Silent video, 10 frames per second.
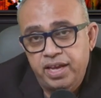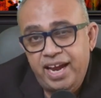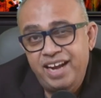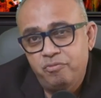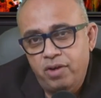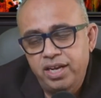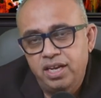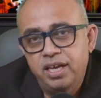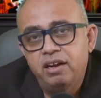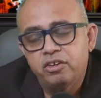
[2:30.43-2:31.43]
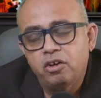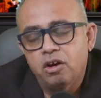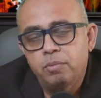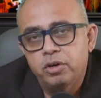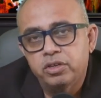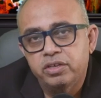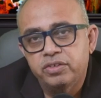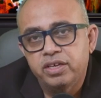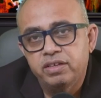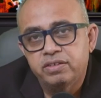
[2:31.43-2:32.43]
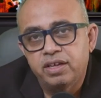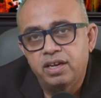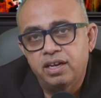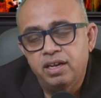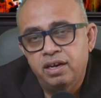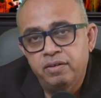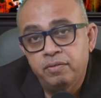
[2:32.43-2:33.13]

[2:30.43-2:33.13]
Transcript: And finally, I'll talk about the sickle cell